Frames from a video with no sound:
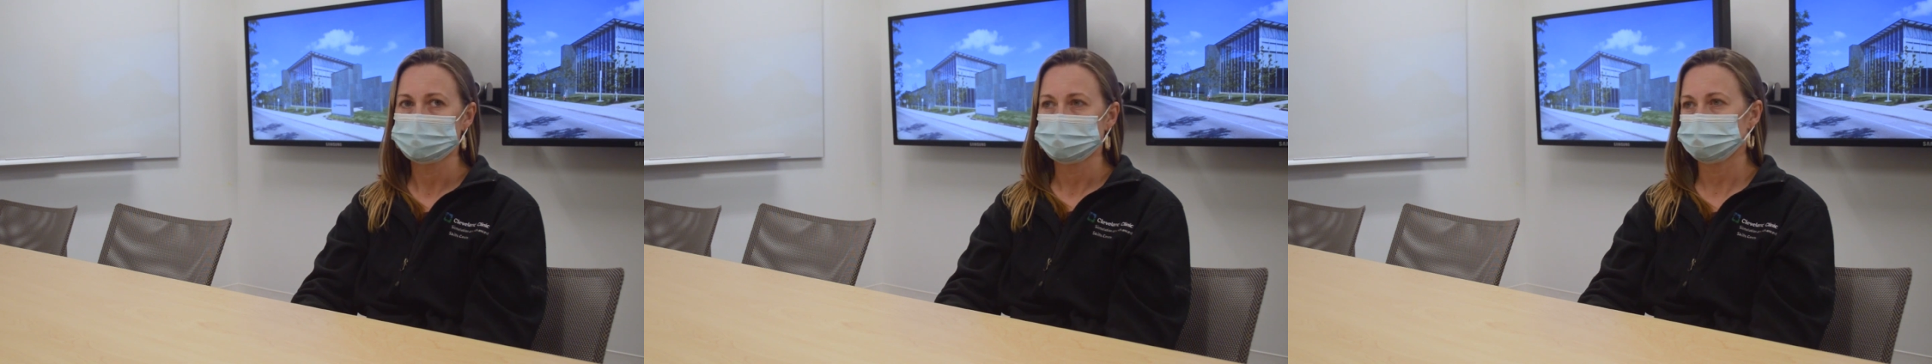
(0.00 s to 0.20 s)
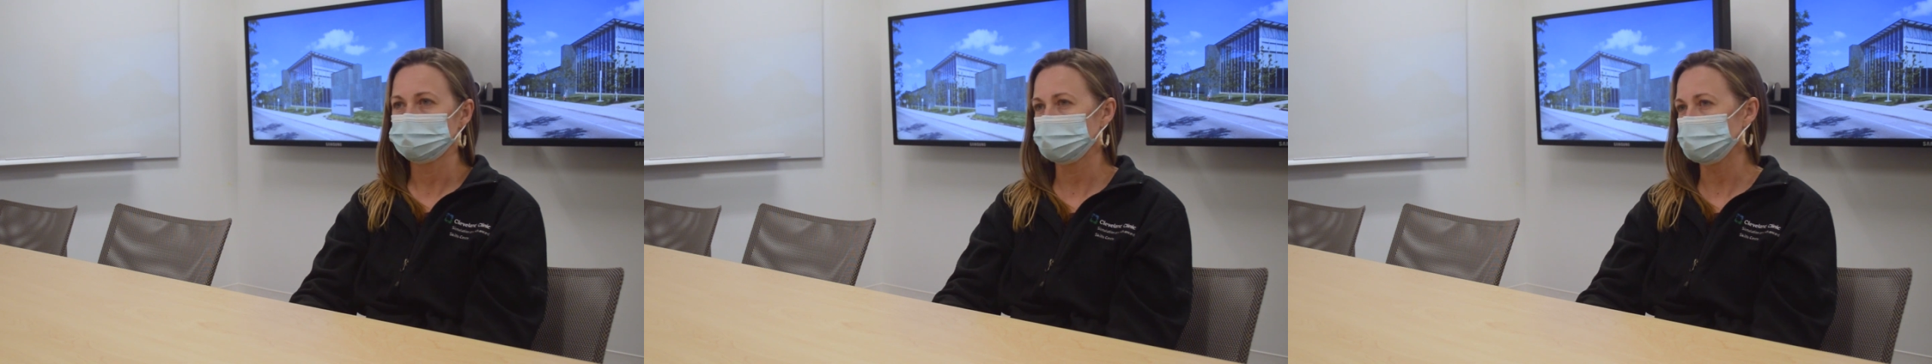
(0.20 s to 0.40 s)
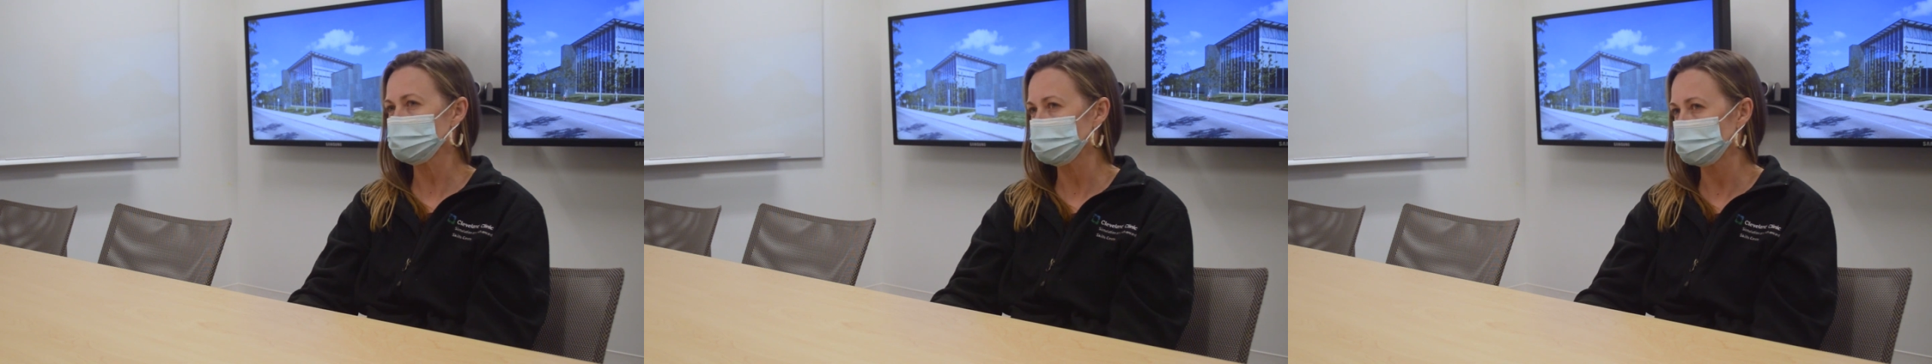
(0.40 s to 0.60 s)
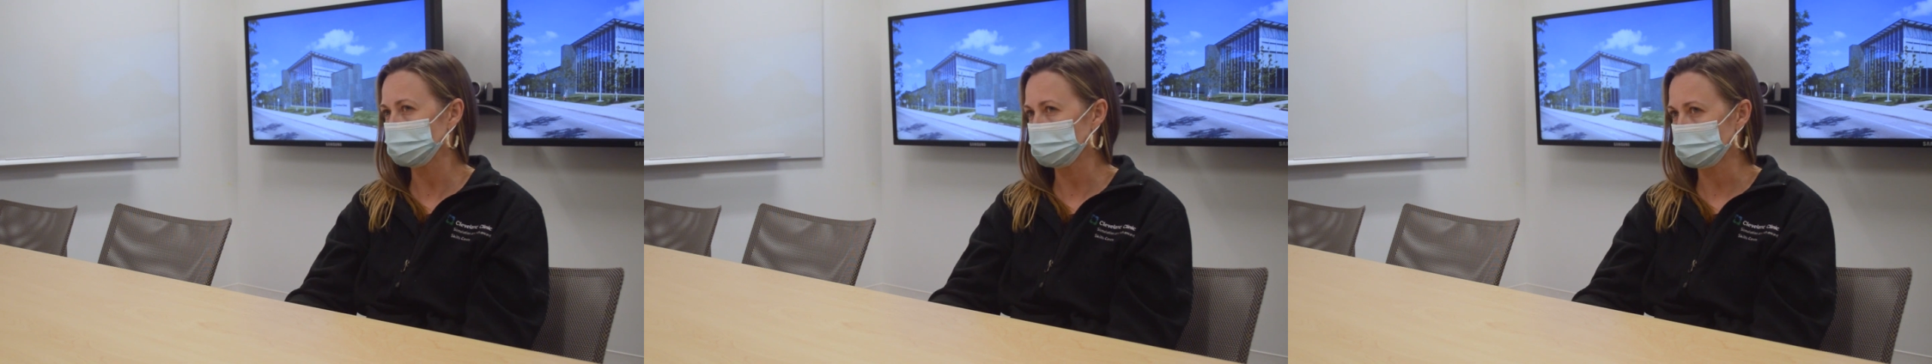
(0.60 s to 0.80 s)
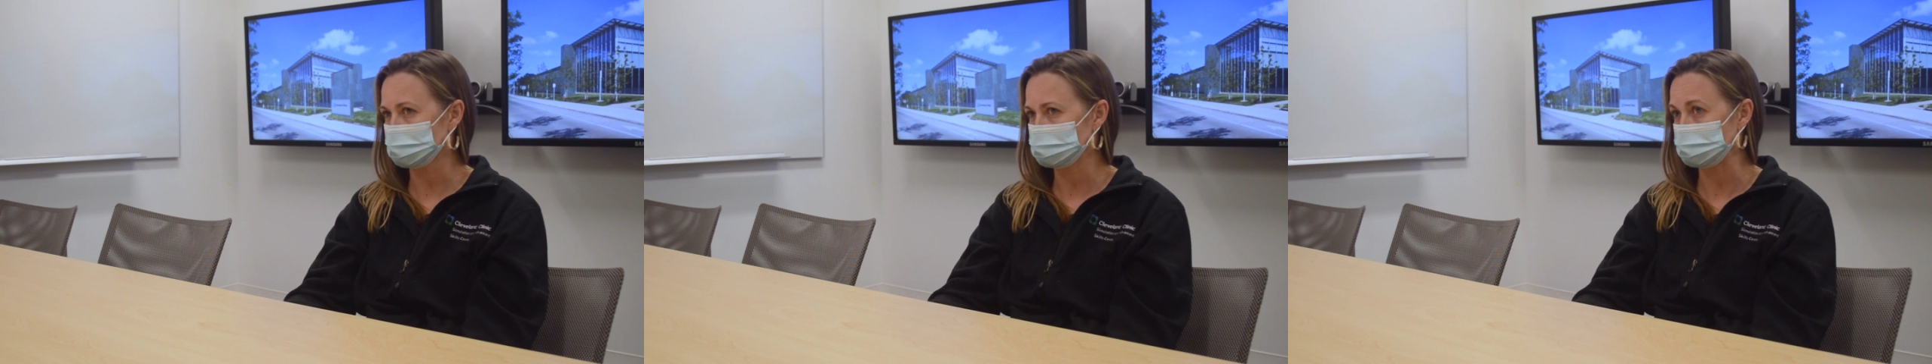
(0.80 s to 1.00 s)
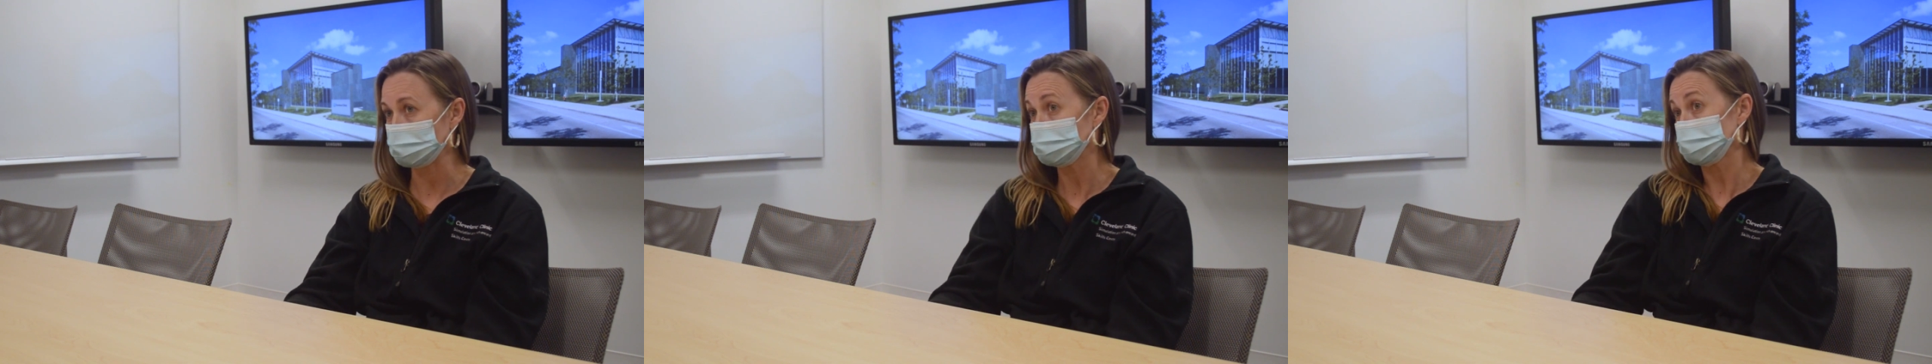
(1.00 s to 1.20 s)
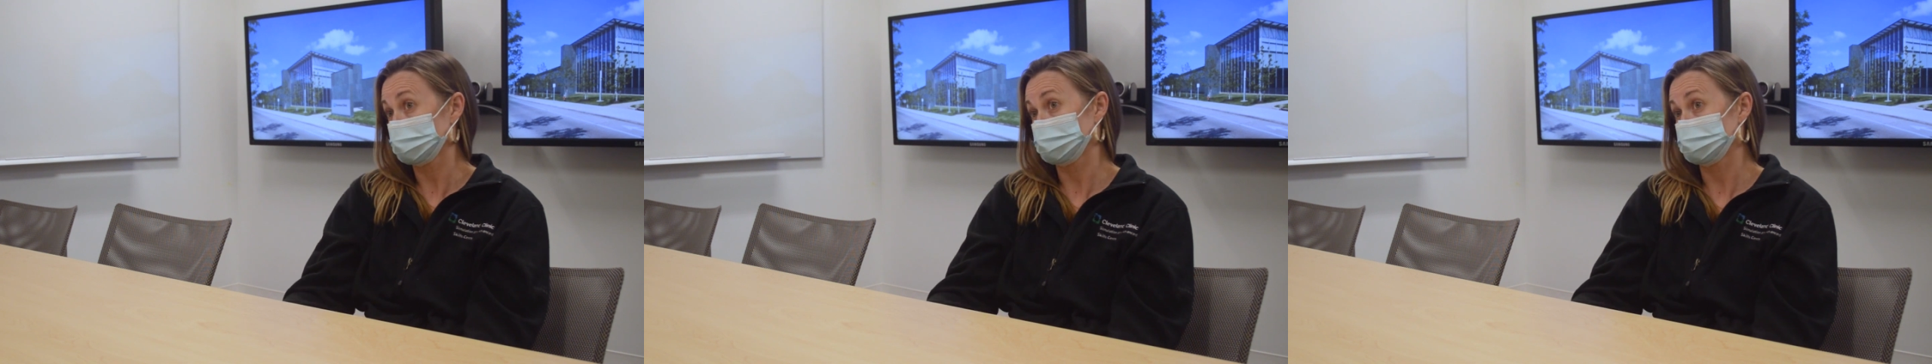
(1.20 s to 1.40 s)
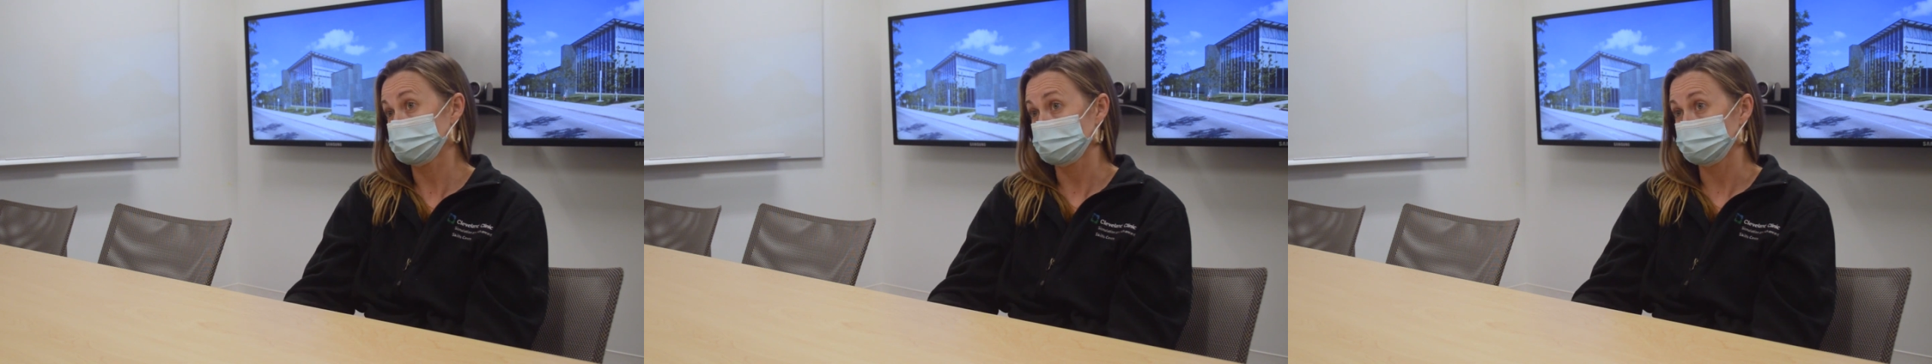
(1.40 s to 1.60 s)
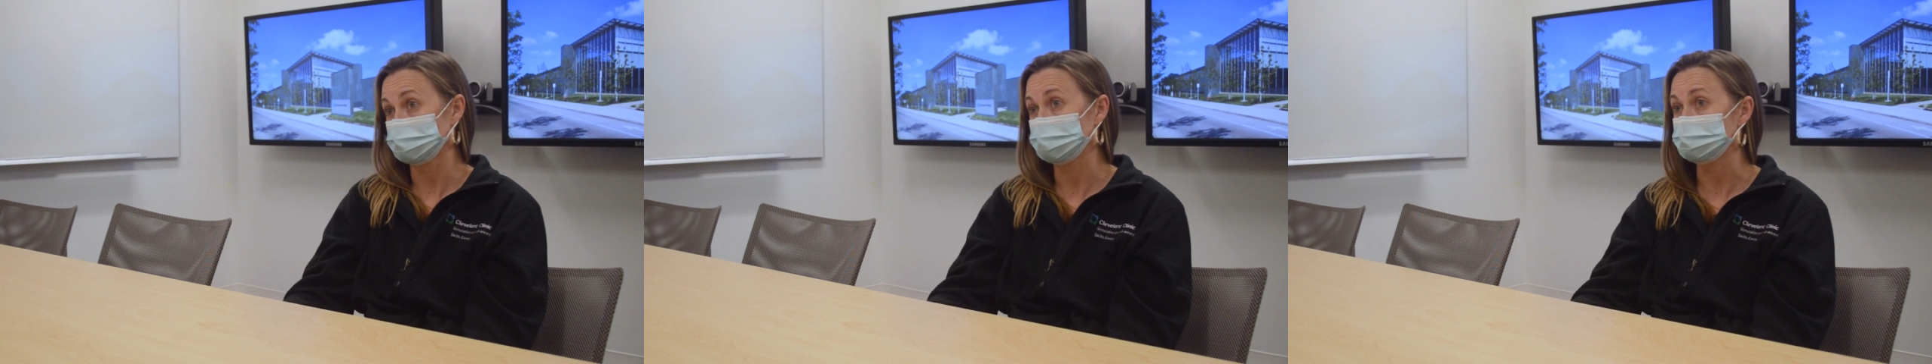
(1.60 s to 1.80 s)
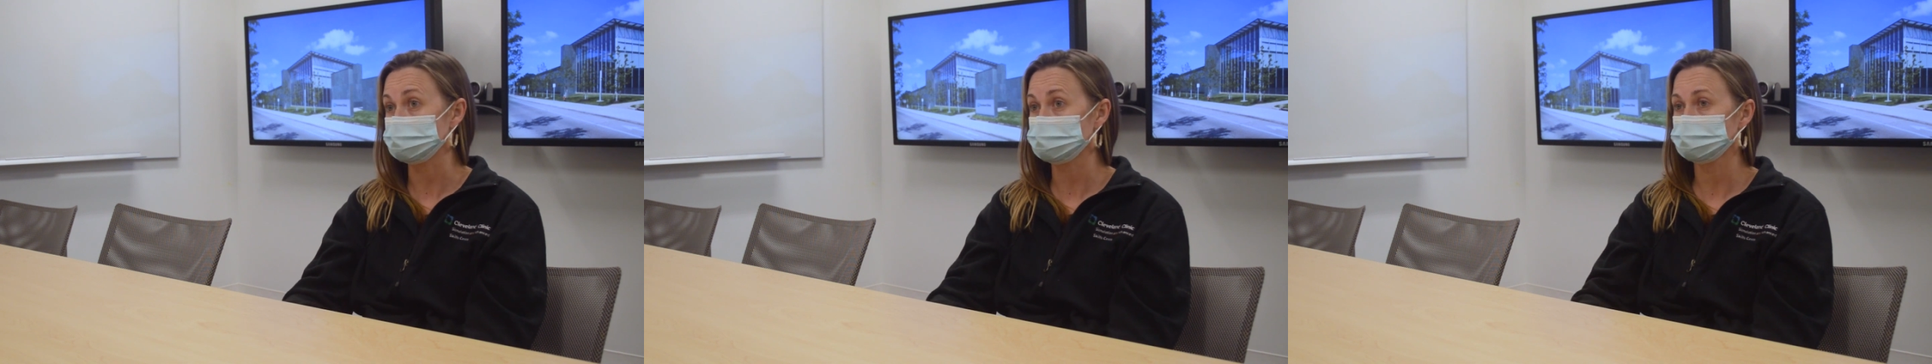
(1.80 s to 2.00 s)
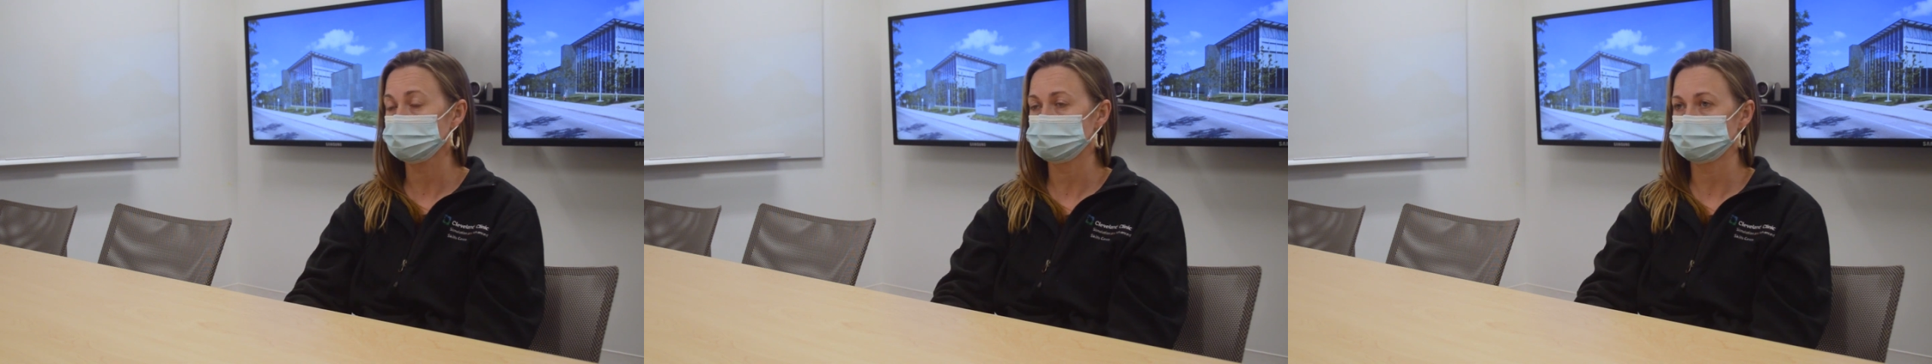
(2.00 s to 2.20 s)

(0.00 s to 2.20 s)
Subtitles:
could actually be exposing us to risk?